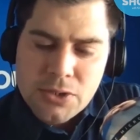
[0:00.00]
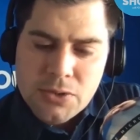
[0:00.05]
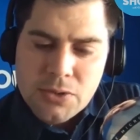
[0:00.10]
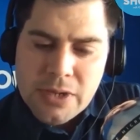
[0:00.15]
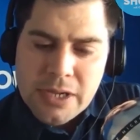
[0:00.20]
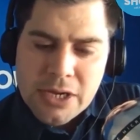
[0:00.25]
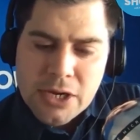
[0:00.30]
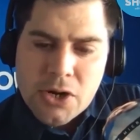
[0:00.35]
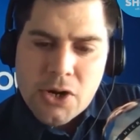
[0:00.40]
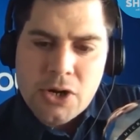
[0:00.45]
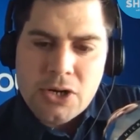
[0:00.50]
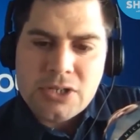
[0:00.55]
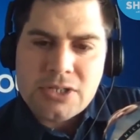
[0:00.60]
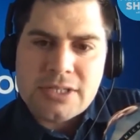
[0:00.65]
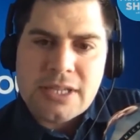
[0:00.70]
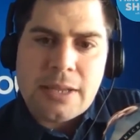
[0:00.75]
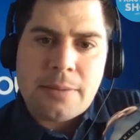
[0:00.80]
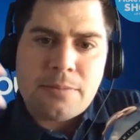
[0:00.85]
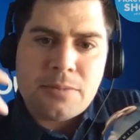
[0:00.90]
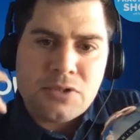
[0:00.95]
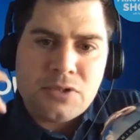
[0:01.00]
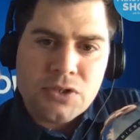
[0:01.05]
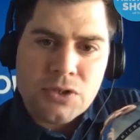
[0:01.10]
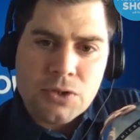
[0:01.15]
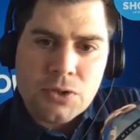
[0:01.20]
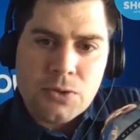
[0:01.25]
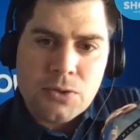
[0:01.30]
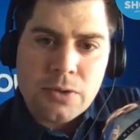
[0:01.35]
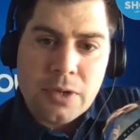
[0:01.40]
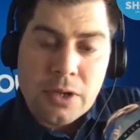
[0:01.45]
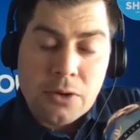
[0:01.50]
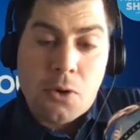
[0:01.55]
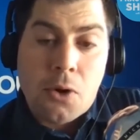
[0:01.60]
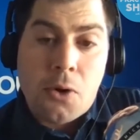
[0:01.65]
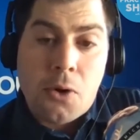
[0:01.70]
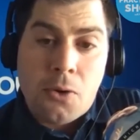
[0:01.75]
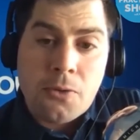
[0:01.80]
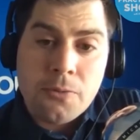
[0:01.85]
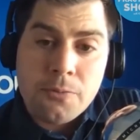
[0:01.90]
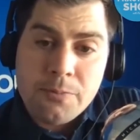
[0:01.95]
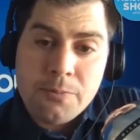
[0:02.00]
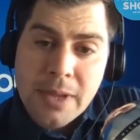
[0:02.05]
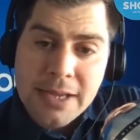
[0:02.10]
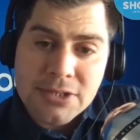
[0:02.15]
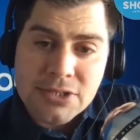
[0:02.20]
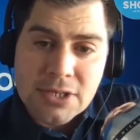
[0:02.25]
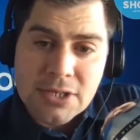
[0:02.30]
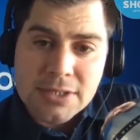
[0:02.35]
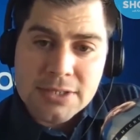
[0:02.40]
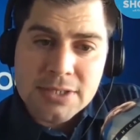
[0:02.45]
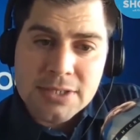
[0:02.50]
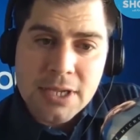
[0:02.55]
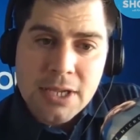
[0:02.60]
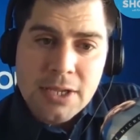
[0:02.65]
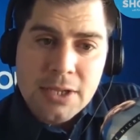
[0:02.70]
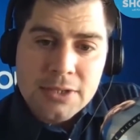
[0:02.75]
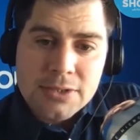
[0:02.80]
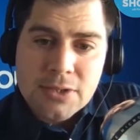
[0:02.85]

to encourage them to enroll patients.